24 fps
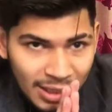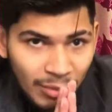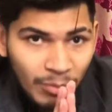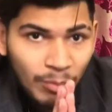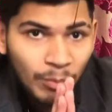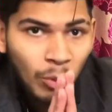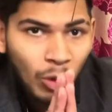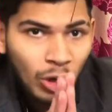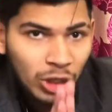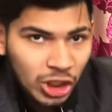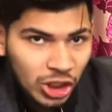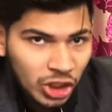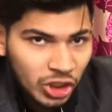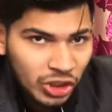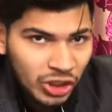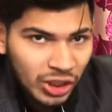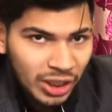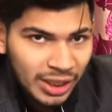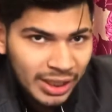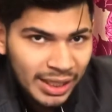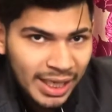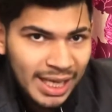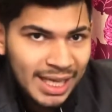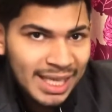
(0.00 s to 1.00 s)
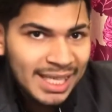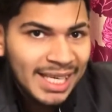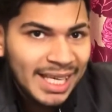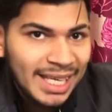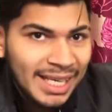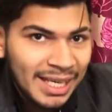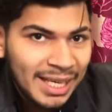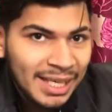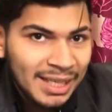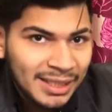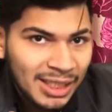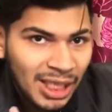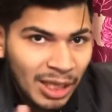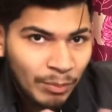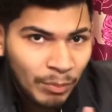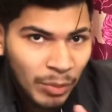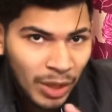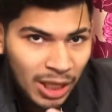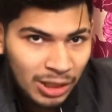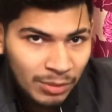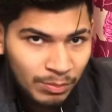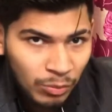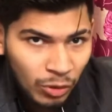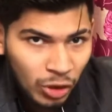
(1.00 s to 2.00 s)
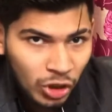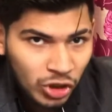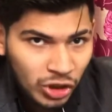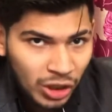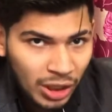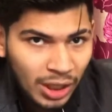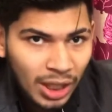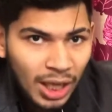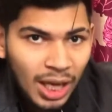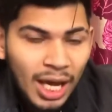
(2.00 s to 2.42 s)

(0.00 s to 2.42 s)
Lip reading: position, that is intrinsic plus position.